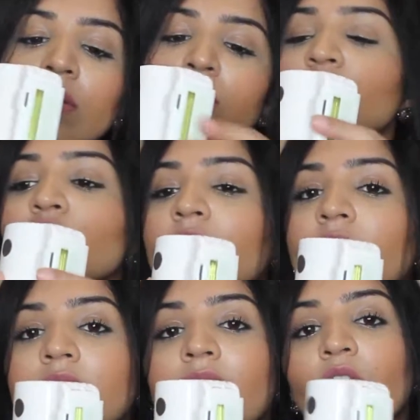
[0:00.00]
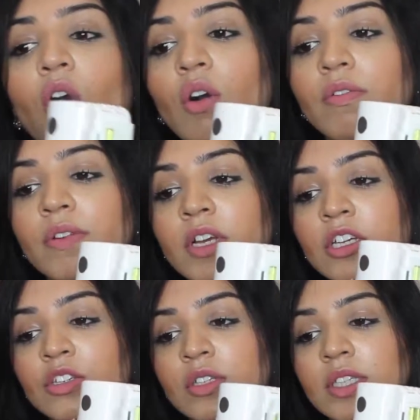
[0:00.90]
which you can take off.
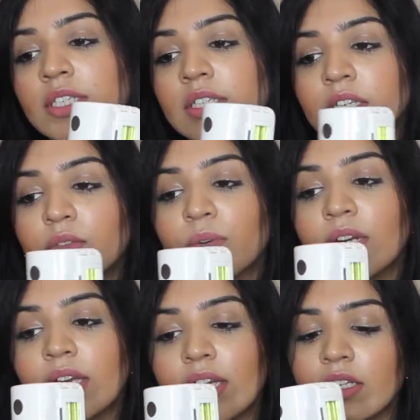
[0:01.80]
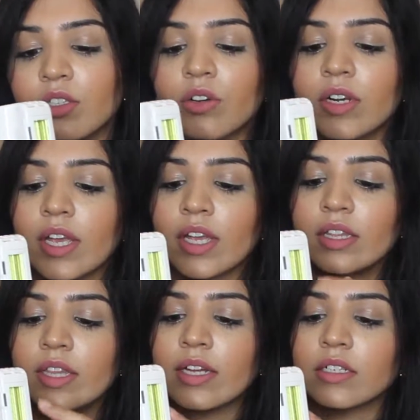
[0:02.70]
So this is what it is on here.
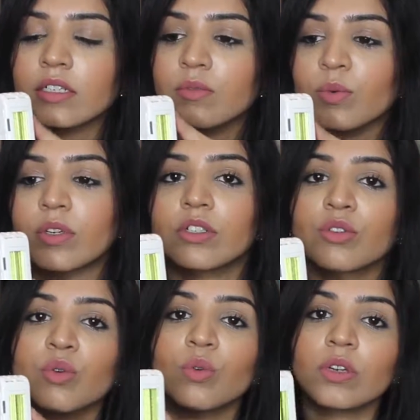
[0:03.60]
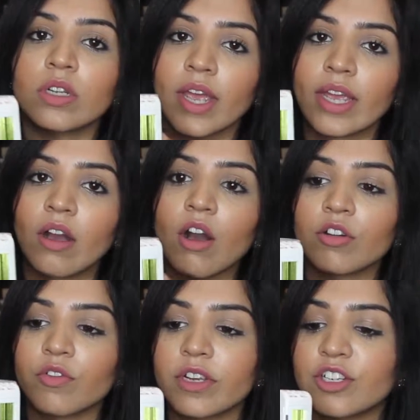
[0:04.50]
That's what's called a
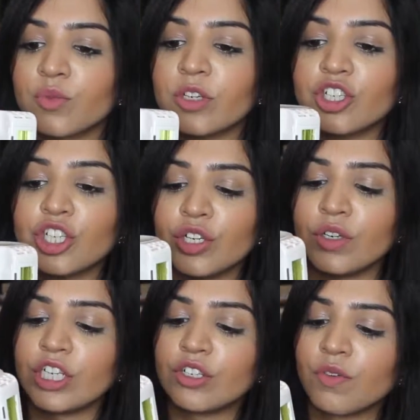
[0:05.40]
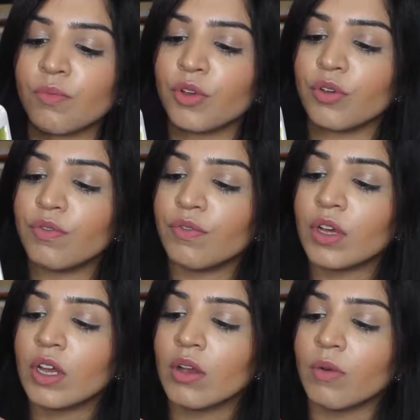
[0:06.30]
cartridge, which you need to remove
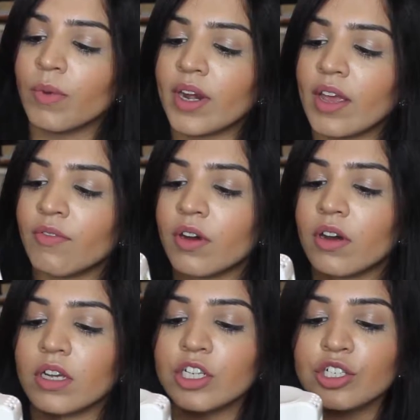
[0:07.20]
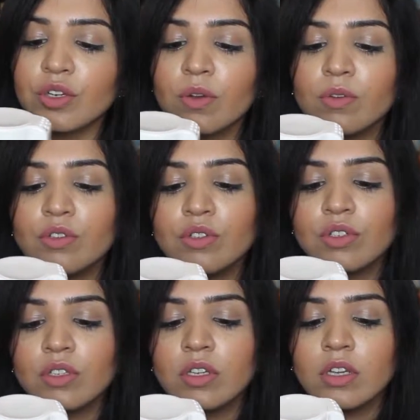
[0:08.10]
whenever it shows